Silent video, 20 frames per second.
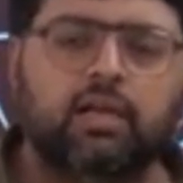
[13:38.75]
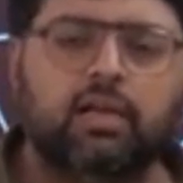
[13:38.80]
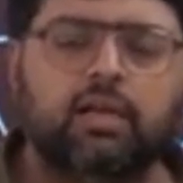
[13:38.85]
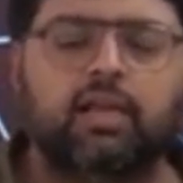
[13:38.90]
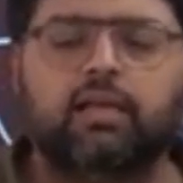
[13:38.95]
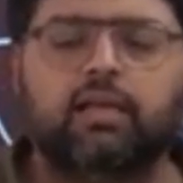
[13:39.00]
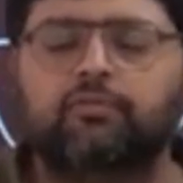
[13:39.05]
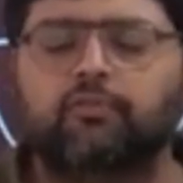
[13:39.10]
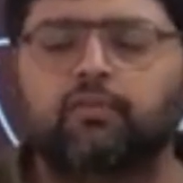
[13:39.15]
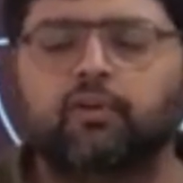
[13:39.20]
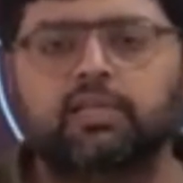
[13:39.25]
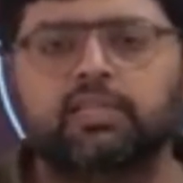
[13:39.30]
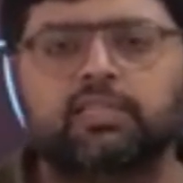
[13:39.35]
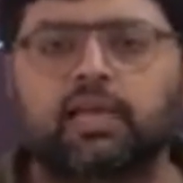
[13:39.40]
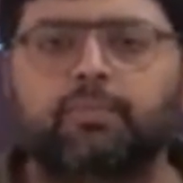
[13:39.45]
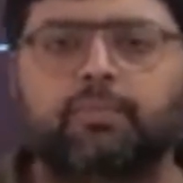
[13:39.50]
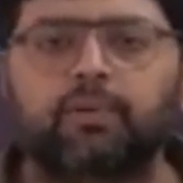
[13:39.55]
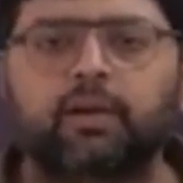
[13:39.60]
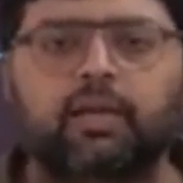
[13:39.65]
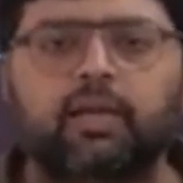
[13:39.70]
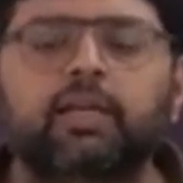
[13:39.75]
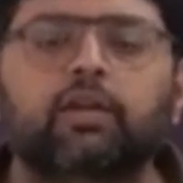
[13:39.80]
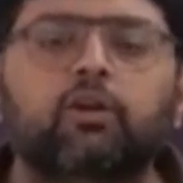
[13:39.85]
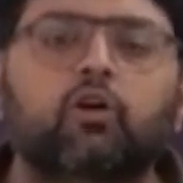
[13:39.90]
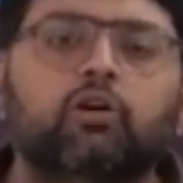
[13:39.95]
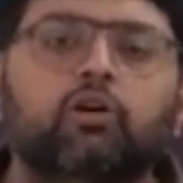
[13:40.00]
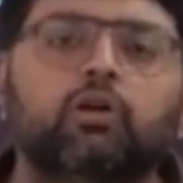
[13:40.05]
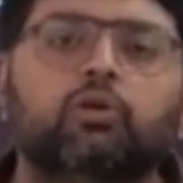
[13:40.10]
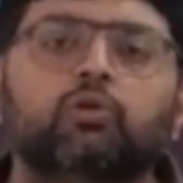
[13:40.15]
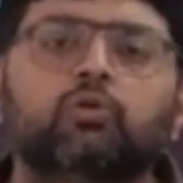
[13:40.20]
Like for example, in
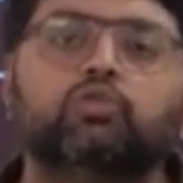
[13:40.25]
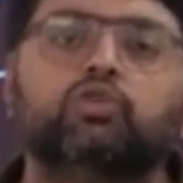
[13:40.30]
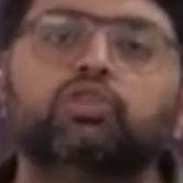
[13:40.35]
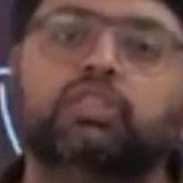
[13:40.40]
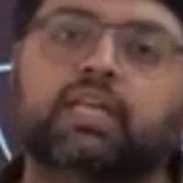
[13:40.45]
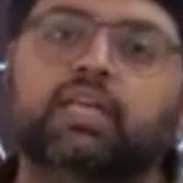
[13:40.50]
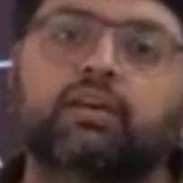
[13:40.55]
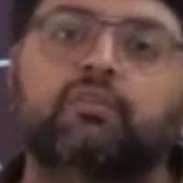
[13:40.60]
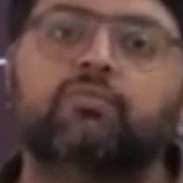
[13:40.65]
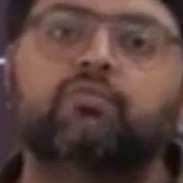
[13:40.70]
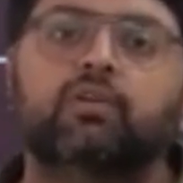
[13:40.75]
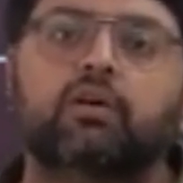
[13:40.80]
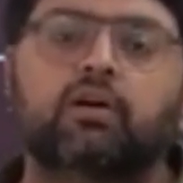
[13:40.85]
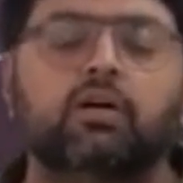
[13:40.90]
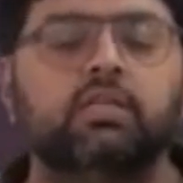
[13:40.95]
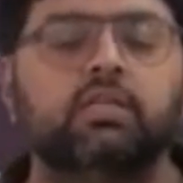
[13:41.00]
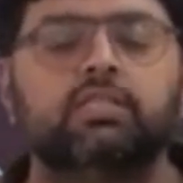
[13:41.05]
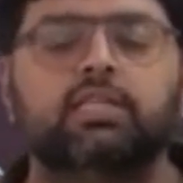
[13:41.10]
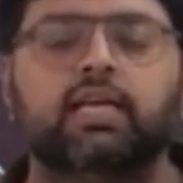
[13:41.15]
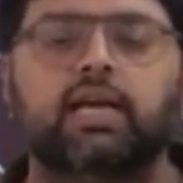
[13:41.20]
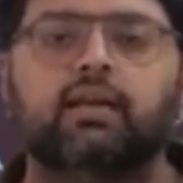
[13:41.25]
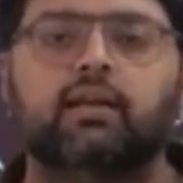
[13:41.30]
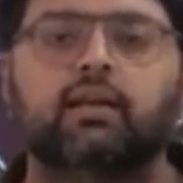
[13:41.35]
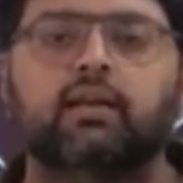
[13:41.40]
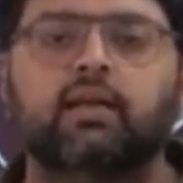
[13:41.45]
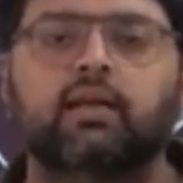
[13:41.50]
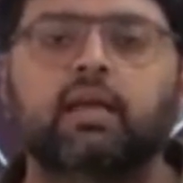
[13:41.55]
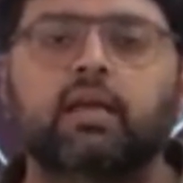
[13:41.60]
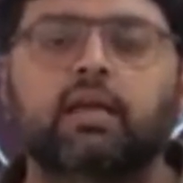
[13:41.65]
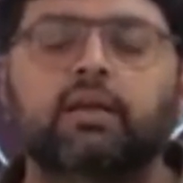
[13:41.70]
order to save girl child,
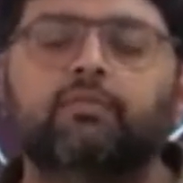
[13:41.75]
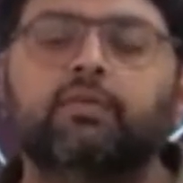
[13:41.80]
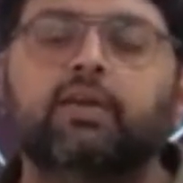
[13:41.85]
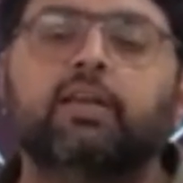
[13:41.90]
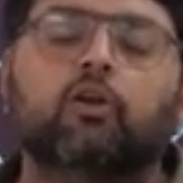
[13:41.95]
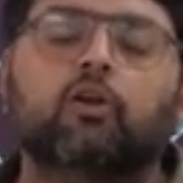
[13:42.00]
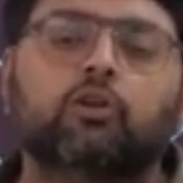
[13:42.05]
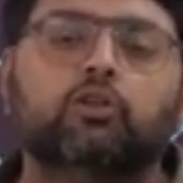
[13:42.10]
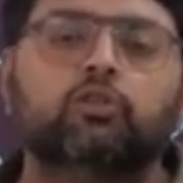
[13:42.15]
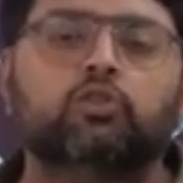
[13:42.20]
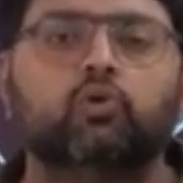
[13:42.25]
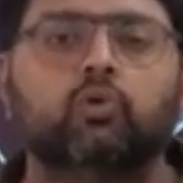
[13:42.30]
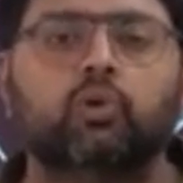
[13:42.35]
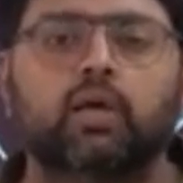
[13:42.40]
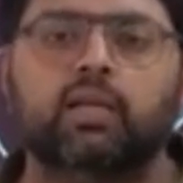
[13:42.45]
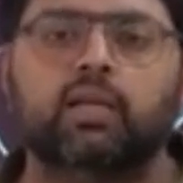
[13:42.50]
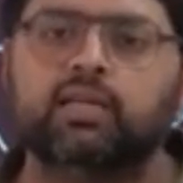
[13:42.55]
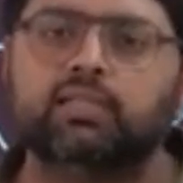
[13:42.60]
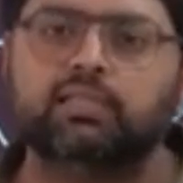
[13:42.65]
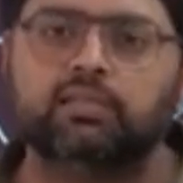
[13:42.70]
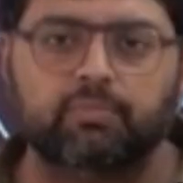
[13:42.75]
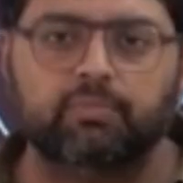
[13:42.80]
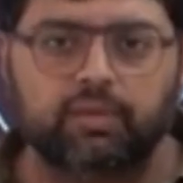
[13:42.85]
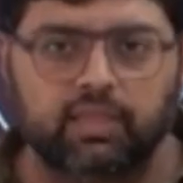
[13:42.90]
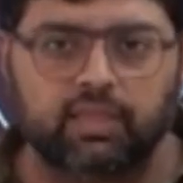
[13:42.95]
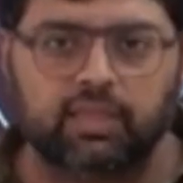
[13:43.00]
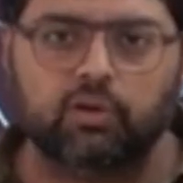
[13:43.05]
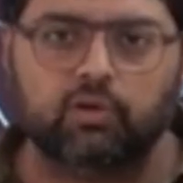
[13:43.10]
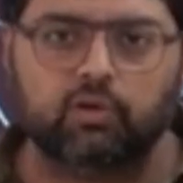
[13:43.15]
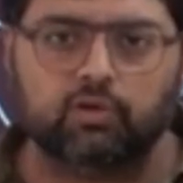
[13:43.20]
we launched Sukanya
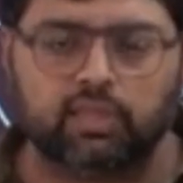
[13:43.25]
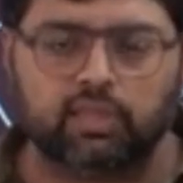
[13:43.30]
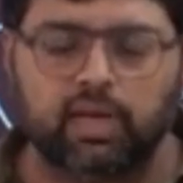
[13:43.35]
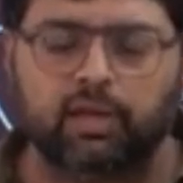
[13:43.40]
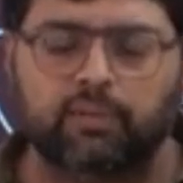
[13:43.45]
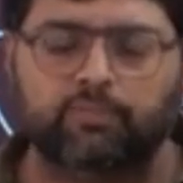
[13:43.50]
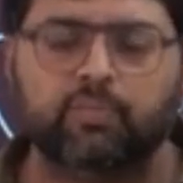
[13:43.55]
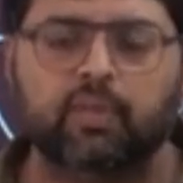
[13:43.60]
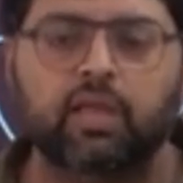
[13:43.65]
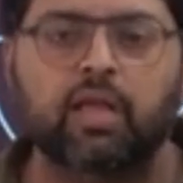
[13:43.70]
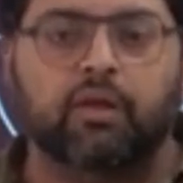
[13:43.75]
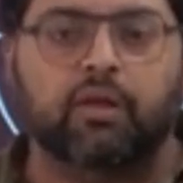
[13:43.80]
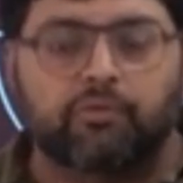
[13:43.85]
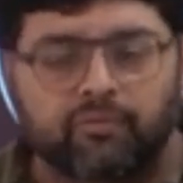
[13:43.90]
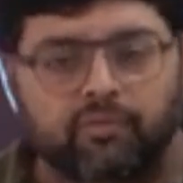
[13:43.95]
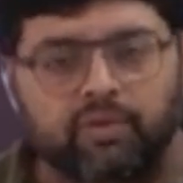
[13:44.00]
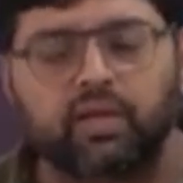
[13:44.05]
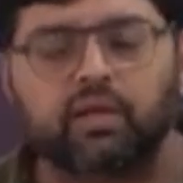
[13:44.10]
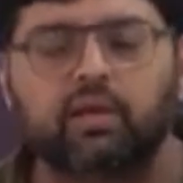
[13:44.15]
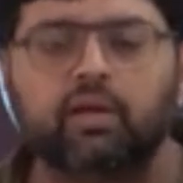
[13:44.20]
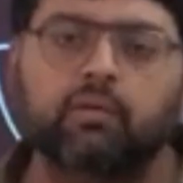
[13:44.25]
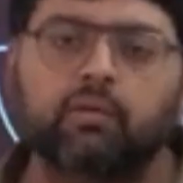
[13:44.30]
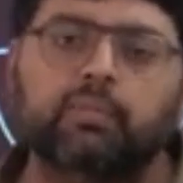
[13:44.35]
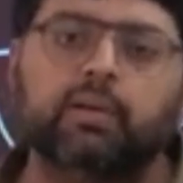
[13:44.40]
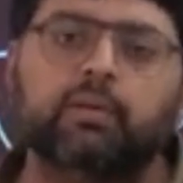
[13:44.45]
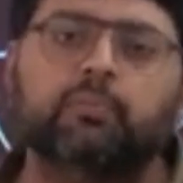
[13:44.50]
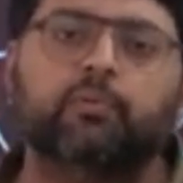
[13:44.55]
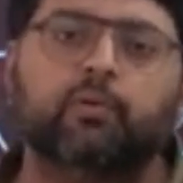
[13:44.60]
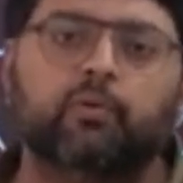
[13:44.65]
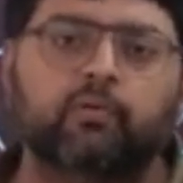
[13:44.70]
Samriddhi Yojana, where
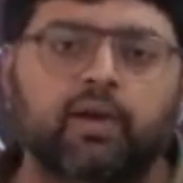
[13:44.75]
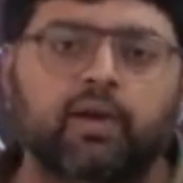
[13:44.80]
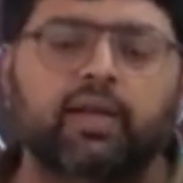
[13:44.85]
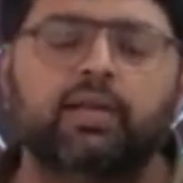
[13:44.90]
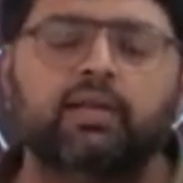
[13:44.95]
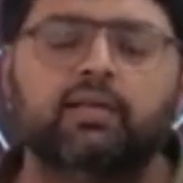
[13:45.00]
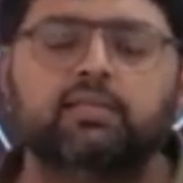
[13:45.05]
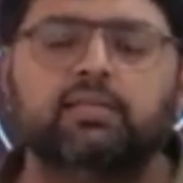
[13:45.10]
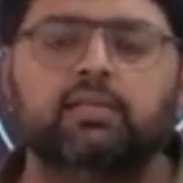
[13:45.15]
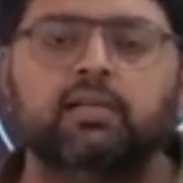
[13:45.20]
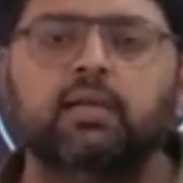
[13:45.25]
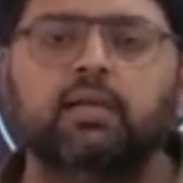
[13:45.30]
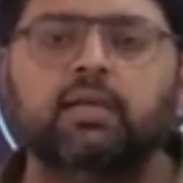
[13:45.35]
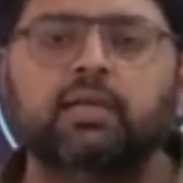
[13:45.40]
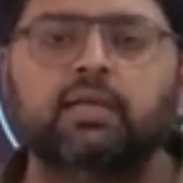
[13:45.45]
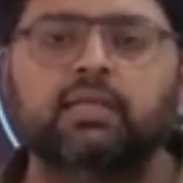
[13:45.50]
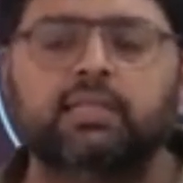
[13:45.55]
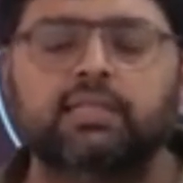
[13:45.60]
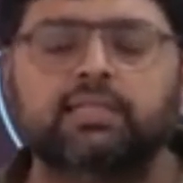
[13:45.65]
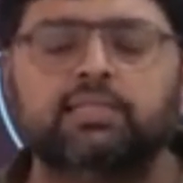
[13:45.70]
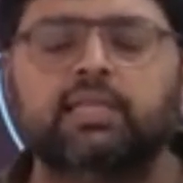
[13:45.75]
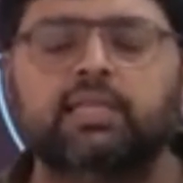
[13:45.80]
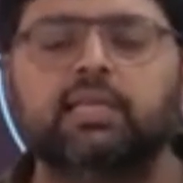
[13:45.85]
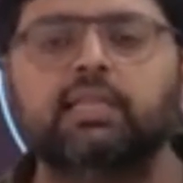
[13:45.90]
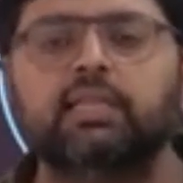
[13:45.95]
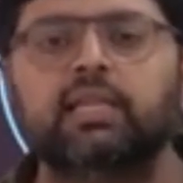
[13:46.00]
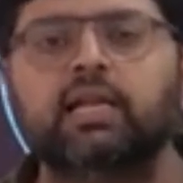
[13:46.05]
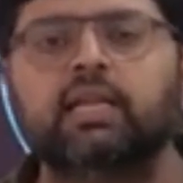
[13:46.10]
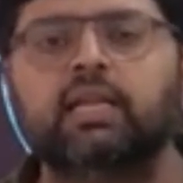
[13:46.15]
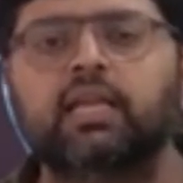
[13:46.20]
government provides this
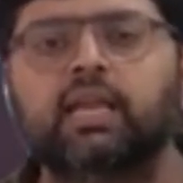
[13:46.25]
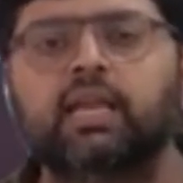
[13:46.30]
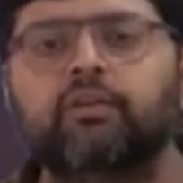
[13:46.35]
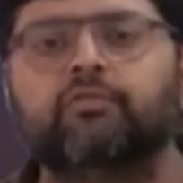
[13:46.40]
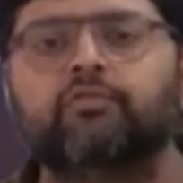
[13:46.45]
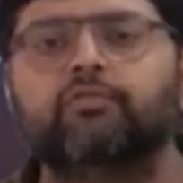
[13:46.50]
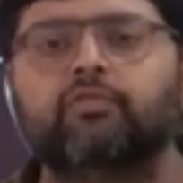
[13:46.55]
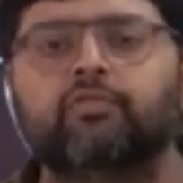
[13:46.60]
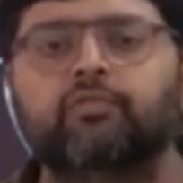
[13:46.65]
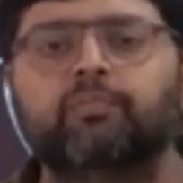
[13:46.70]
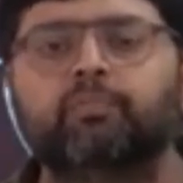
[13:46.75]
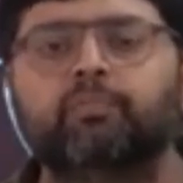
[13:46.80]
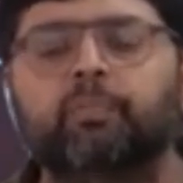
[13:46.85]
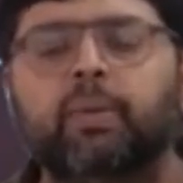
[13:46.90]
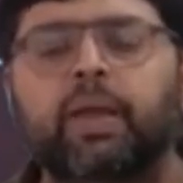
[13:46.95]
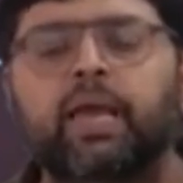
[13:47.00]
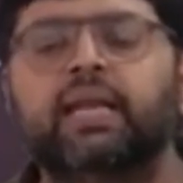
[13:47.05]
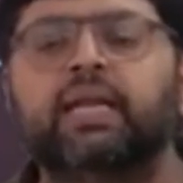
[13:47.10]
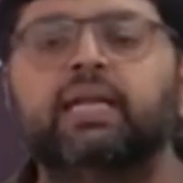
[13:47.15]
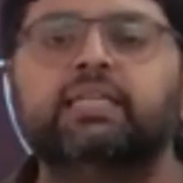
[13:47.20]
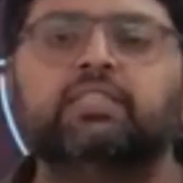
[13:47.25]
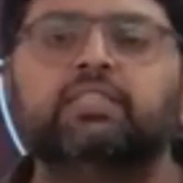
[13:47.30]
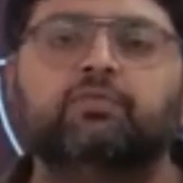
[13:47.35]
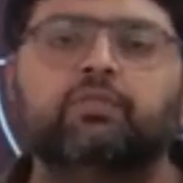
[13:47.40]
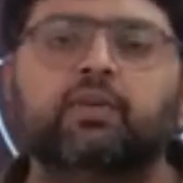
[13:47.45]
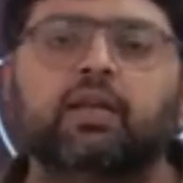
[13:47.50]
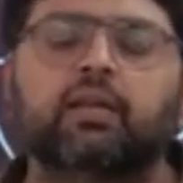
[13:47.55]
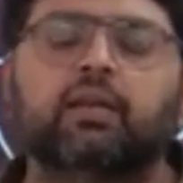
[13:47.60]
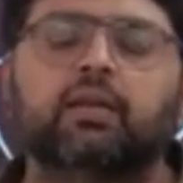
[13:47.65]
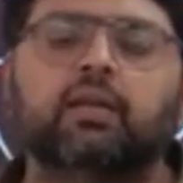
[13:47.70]
thing that if parents
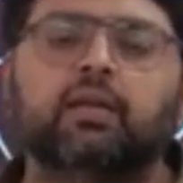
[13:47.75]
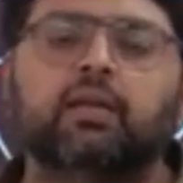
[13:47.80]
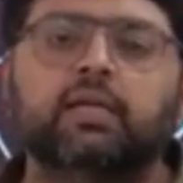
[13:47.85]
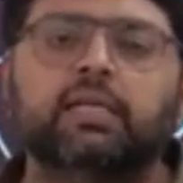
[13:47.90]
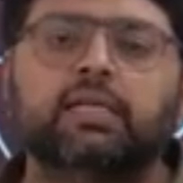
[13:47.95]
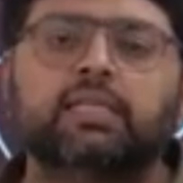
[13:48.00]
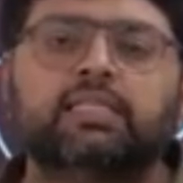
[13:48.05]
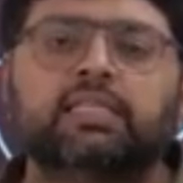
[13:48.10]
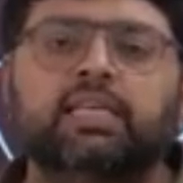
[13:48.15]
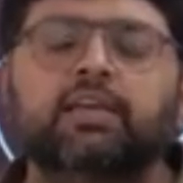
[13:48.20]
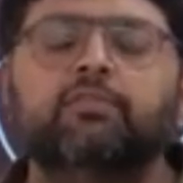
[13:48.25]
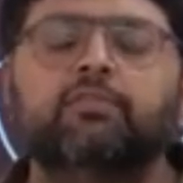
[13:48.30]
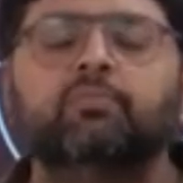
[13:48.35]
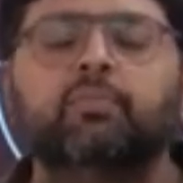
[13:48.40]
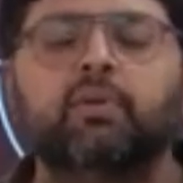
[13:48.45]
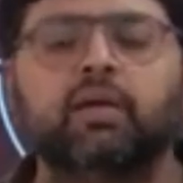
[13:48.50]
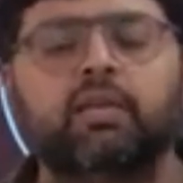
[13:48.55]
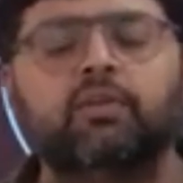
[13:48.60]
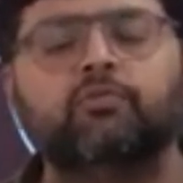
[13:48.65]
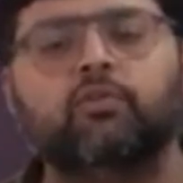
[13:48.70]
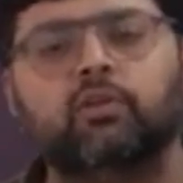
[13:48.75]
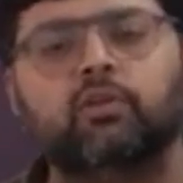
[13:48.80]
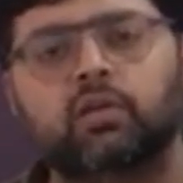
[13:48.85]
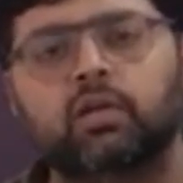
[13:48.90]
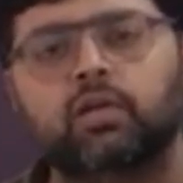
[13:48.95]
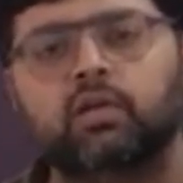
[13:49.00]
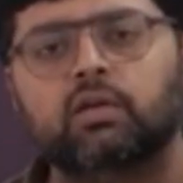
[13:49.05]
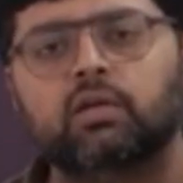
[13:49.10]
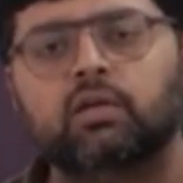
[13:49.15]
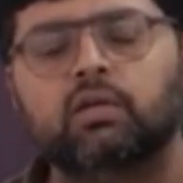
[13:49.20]
will save money for
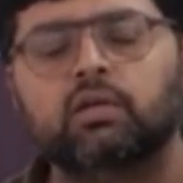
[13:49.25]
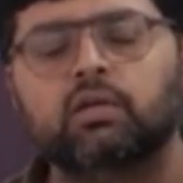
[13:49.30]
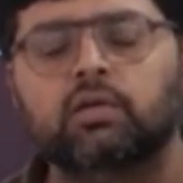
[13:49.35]
the,